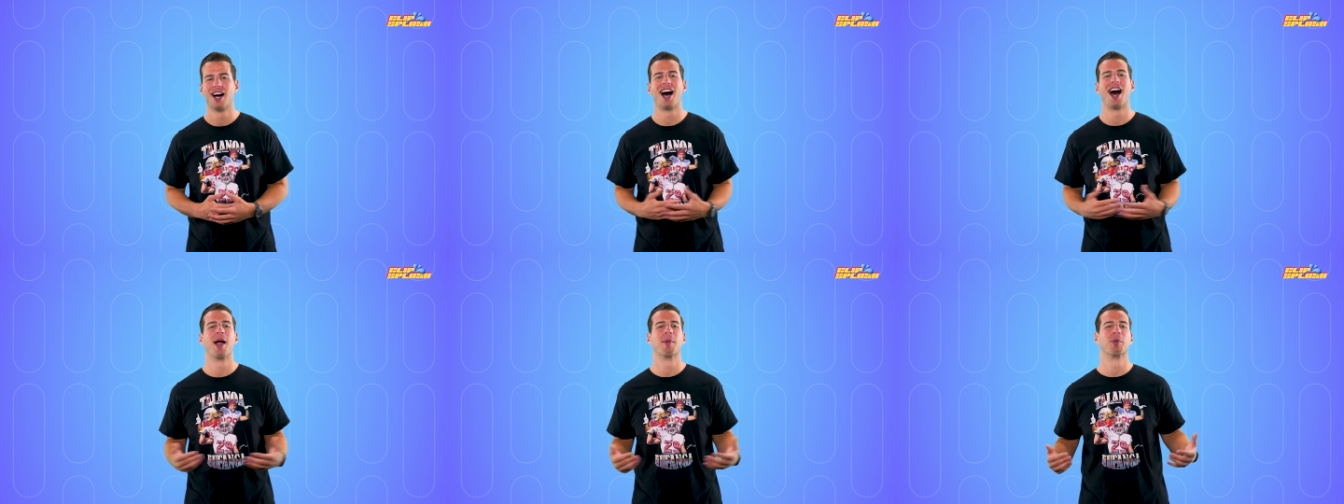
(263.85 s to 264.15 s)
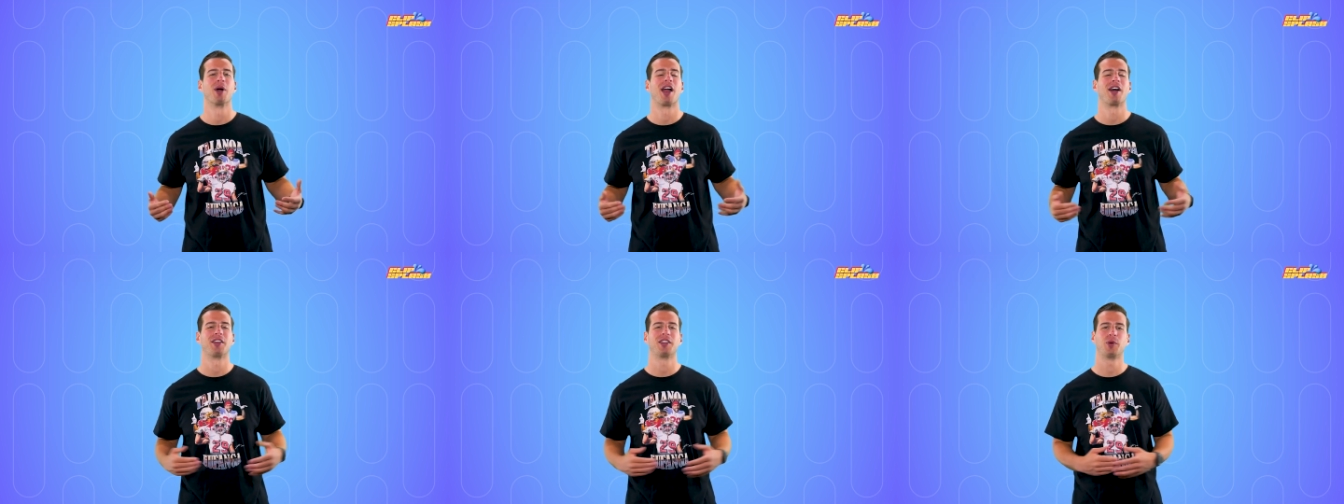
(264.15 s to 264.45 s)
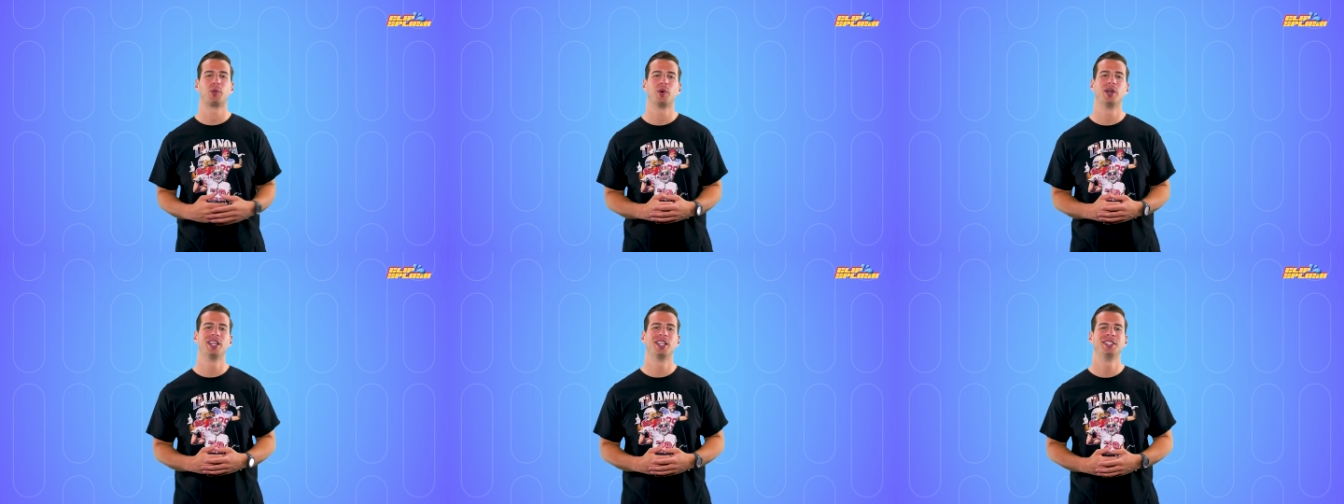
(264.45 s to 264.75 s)
I'm
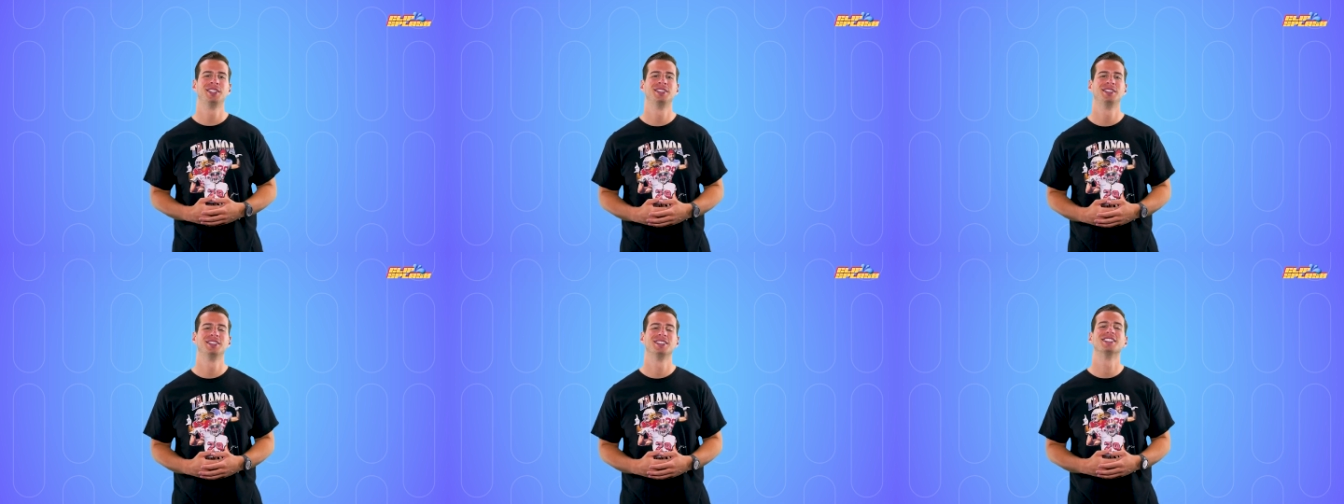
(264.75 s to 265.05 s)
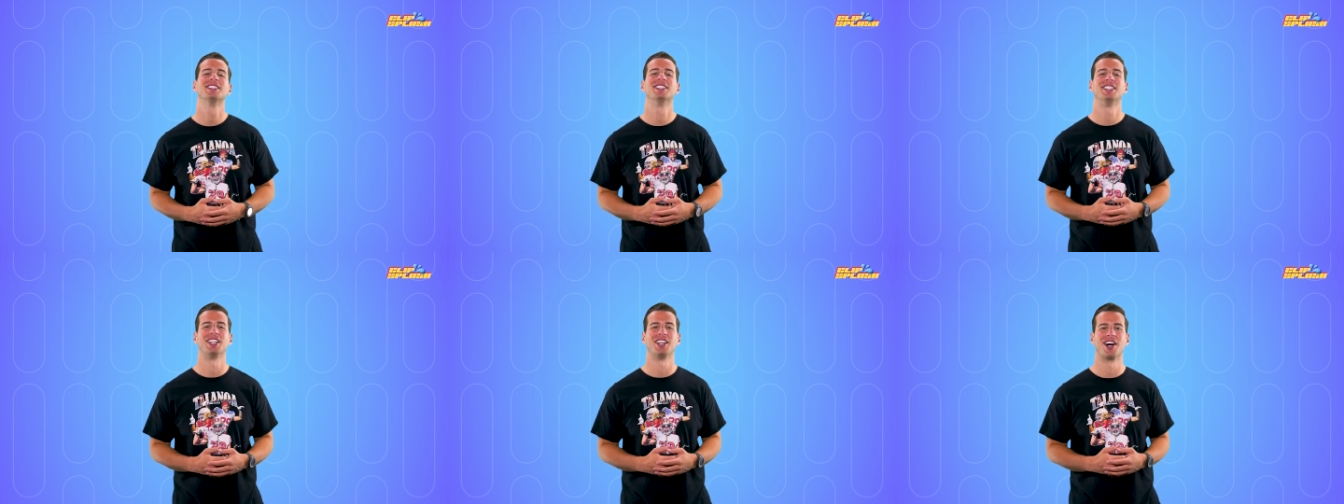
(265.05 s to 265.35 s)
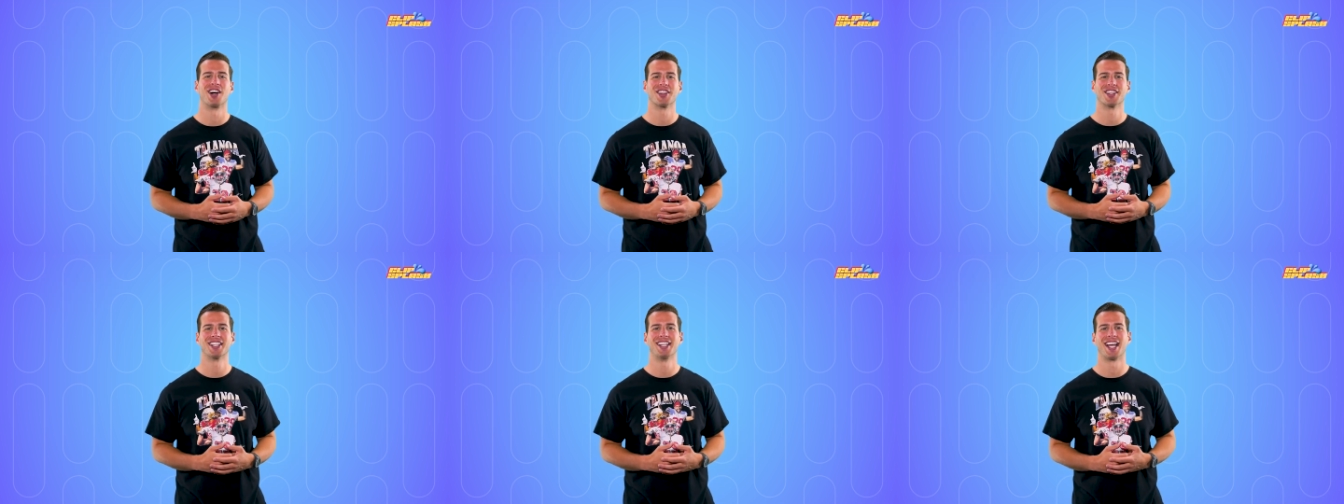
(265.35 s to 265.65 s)
Riley Winn. See
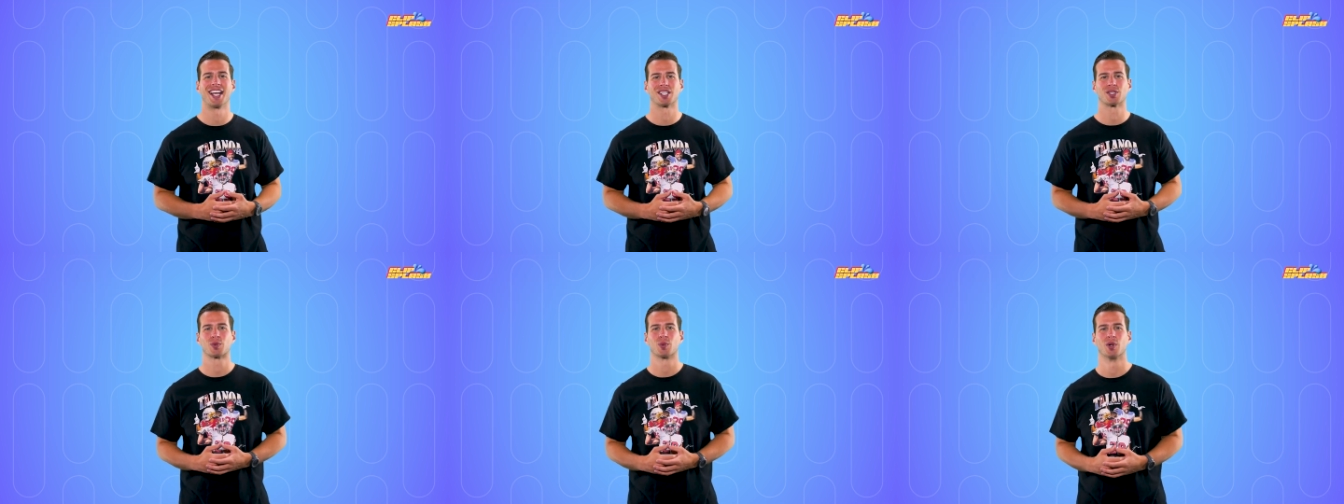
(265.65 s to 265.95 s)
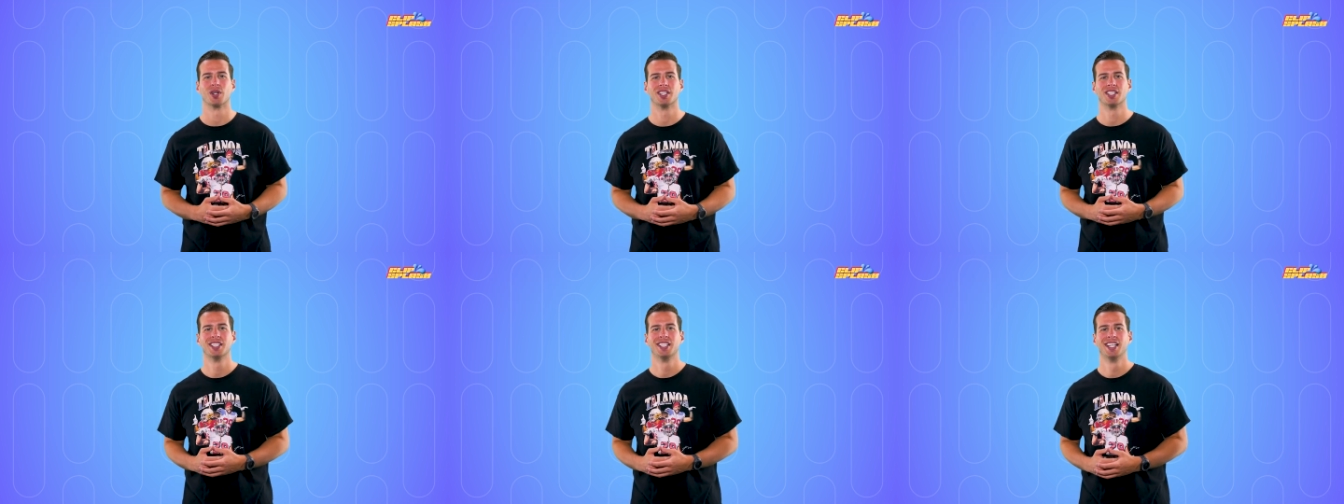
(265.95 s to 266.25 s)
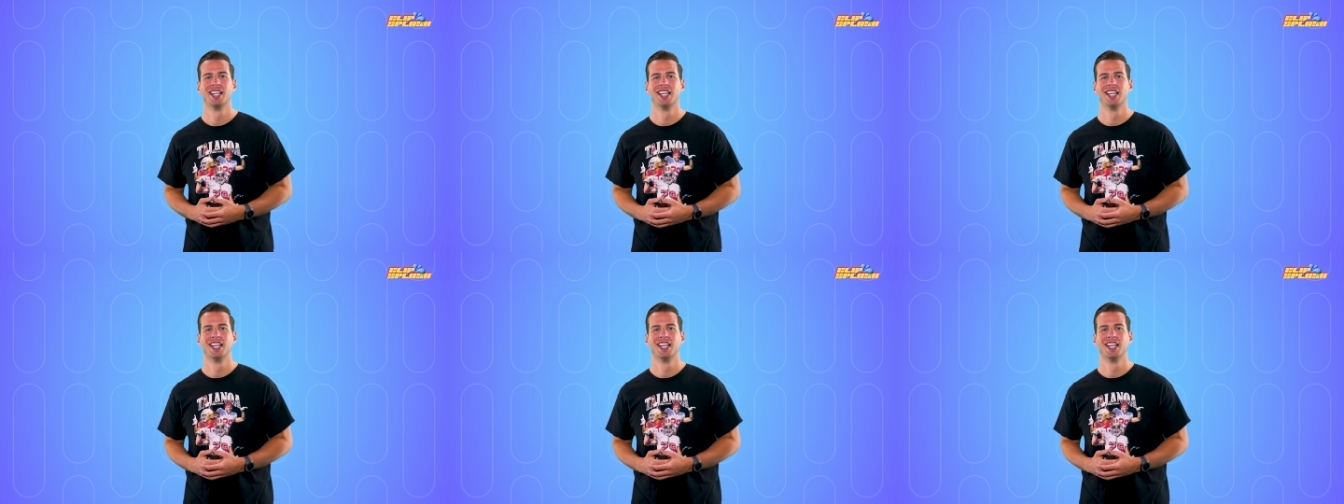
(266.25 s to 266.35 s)
you on the next one.